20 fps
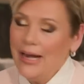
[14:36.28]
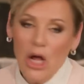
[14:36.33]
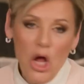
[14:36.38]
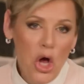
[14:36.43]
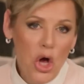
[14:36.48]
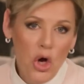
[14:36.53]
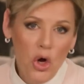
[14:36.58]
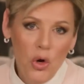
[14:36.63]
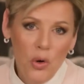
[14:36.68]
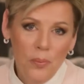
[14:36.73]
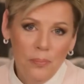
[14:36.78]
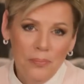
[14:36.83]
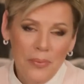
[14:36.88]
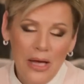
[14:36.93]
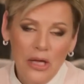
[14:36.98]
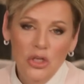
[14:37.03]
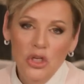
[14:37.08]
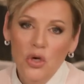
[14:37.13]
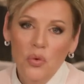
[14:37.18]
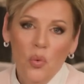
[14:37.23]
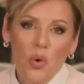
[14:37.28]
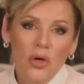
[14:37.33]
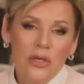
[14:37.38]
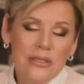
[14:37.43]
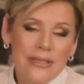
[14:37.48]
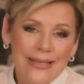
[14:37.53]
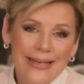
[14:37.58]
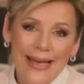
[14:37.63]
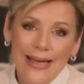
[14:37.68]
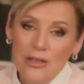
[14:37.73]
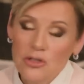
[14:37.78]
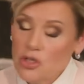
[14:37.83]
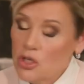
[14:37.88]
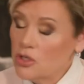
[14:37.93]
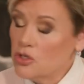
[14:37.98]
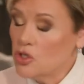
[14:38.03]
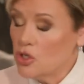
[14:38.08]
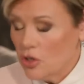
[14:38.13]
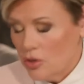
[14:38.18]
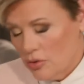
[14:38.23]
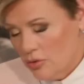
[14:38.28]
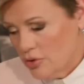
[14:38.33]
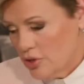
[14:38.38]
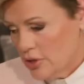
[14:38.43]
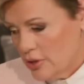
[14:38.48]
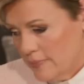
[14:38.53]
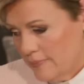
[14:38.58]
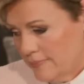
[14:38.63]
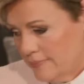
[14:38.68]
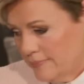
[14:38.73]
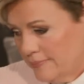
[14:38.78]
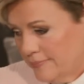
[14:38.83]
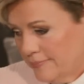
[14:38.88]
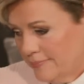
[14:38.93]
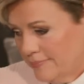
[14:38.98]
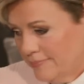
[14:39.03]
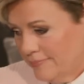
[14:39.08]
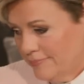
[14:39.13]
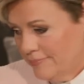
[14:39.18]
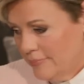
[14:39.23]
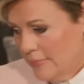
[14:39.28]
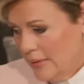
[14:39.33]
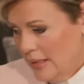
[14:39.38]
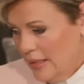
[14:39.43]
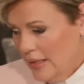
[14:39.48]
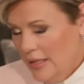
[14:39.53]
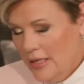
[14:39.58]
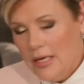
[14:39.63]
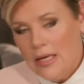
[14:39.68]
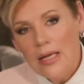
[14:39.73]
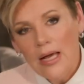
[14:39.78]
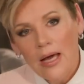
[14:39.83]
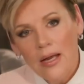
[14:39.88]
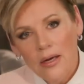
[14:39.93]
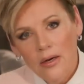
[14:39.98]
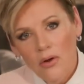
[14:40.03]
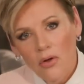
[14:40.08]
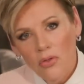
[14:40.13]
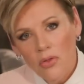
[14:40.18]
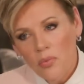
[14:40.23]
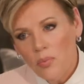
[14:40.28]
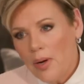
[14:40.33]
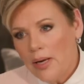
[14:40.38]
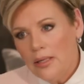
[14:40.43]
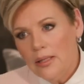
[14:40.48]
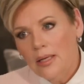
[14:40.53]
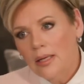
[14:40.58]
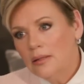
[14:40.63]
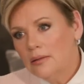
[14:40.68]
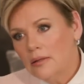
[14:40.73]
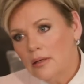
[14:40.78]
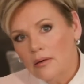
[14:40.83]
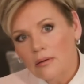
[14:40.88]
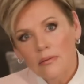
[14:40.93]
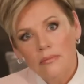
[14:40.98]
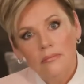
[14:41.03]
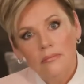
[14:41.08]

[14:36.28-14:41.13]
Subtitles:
at home and you want to get to church, you got to know the way to get there.